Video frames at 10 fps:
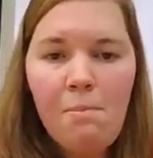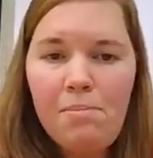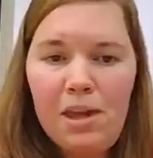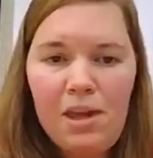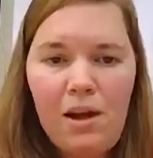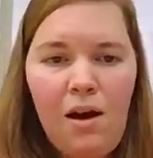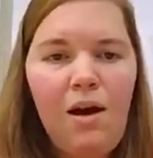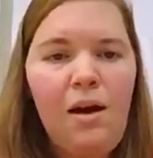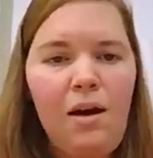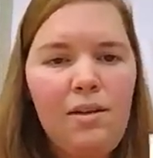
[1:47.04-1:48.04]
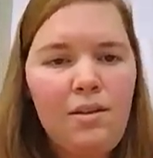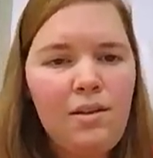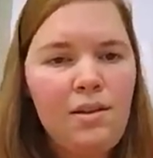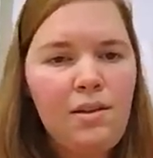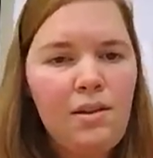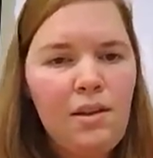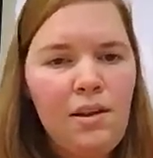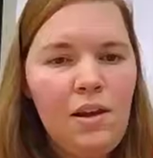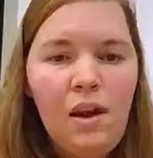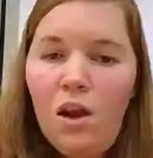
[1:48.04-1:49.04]
because,
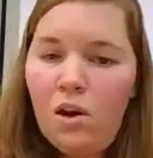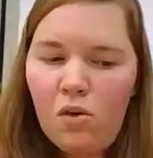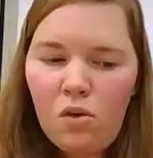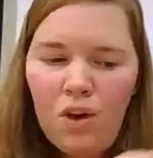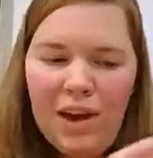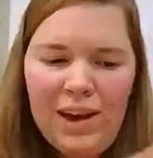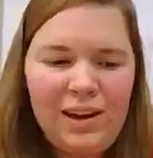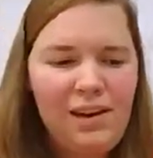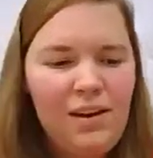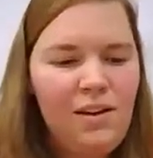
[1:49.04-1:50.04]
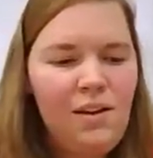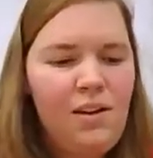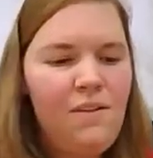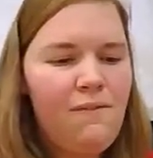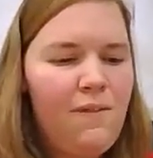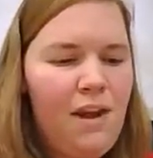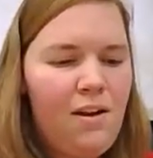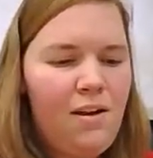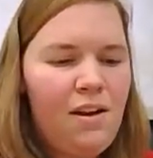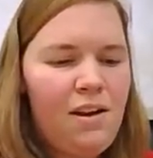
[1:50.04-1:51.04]
green.
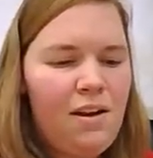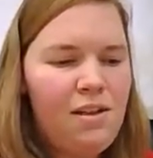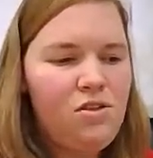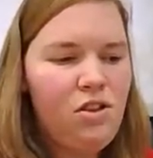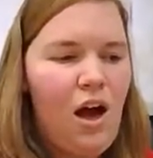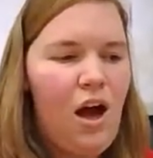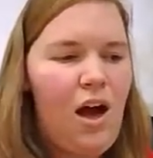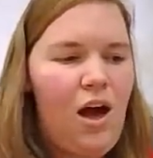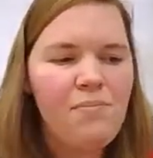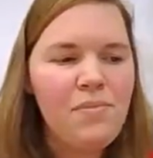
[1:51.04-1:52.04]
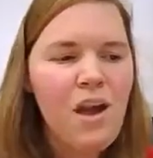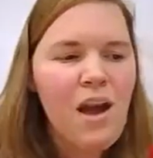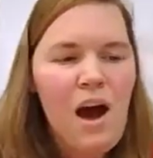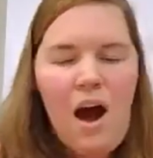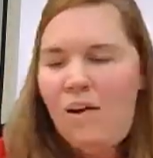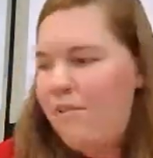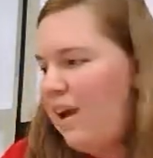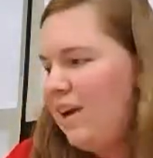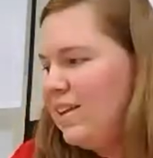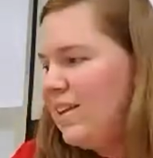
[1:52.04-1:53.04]
Very good job. All
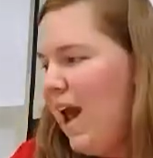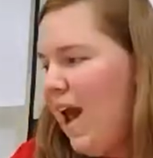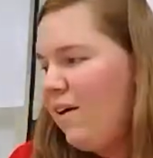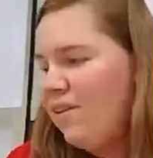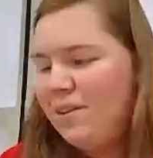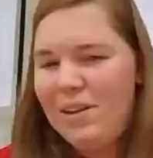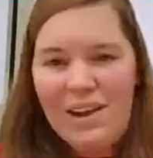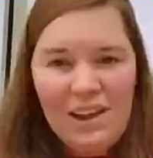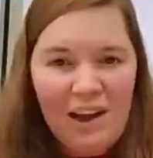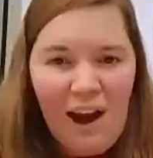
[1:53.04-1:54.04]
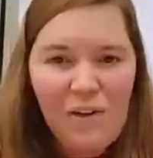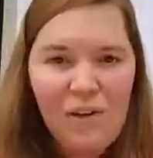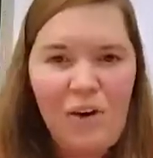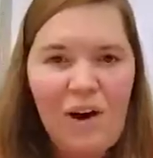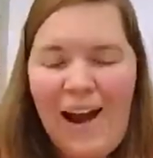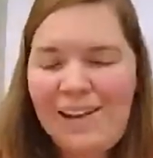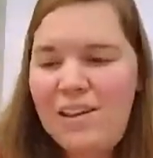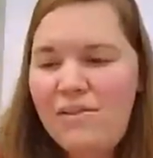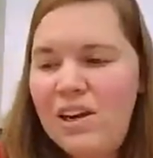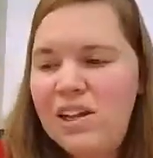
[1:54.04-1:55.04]
right, now you can get out your
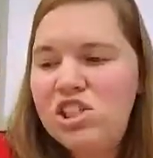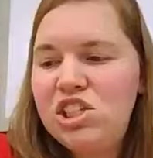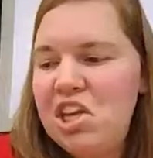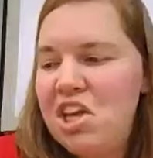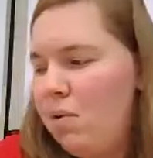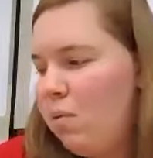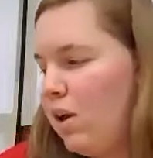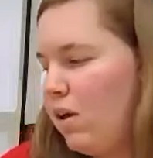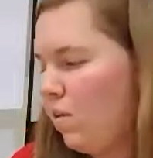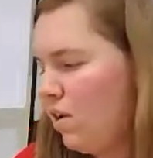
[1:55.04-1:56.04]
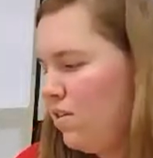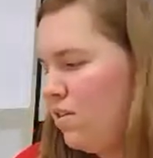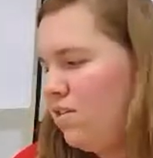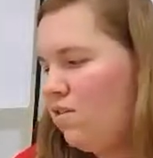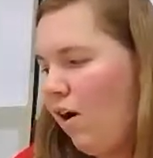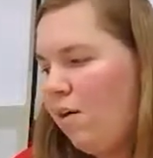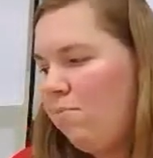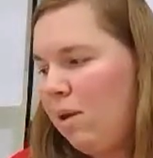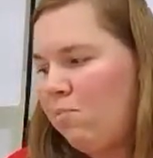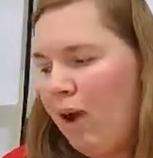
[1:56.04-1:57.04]
activity sheet and we are going to start
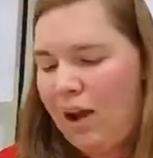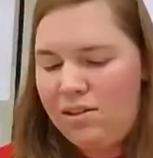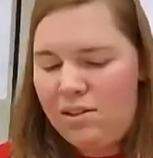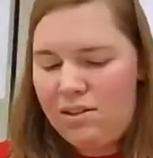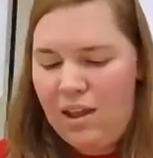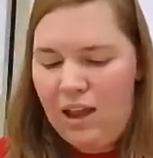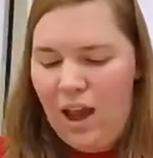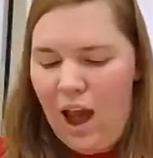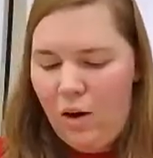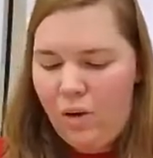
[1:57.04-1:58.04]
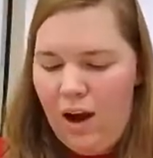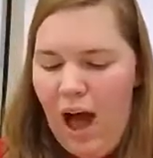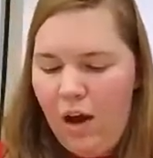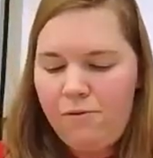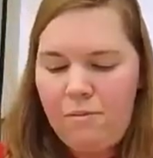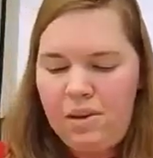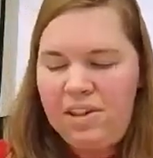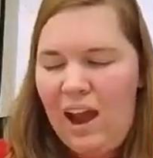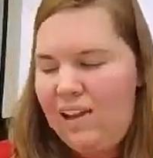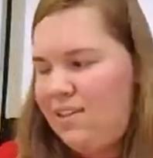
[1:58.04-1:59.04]
by practicing our
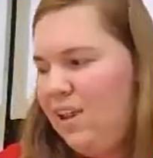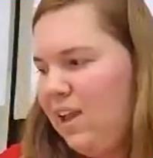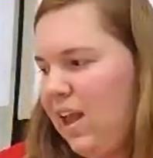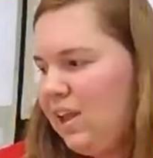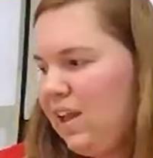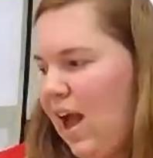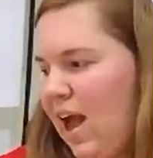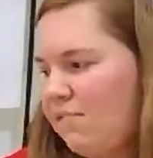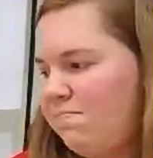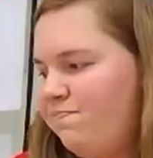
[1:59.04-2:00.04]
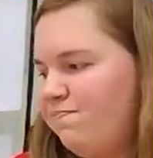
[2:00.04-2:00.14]
alphabetizing again.